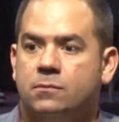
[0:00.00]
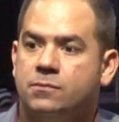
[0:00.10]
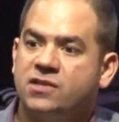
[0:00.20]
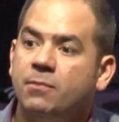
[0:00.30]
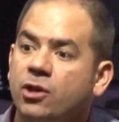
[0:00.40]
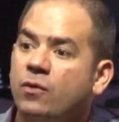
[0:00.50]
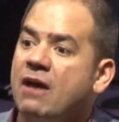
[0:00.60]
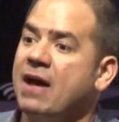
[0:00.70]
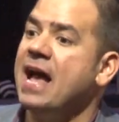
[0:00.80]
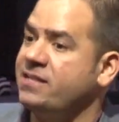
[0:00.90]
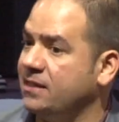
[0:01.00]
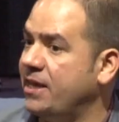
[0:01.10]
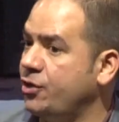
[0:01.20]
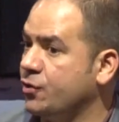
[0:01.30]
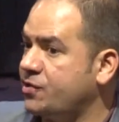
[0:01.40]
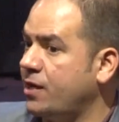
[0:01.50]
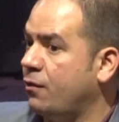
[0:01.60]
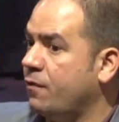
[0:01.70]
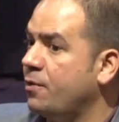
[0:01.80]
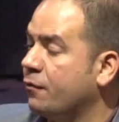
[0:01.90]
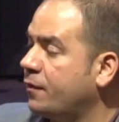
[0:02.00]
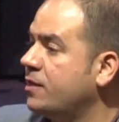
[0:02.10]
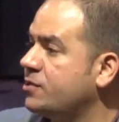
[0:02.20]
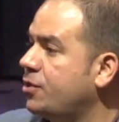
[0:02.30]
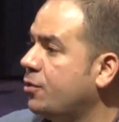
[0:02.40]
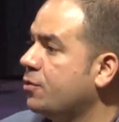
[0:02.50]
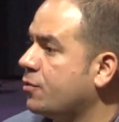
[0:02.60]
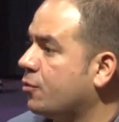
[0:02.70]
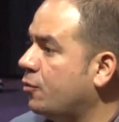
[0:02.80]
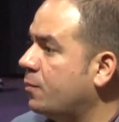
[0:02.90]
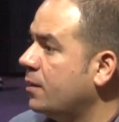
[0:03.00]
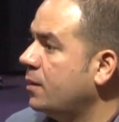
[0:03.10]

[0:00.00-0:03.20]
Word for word: Some of you have isolated yourself from your friends in your youth group.